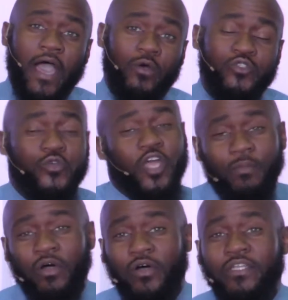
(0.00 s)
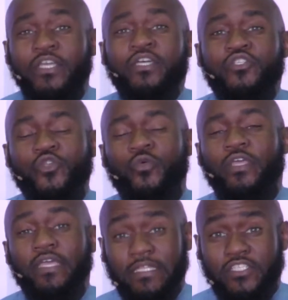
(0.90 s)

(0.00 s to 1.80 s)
So come on, tune in to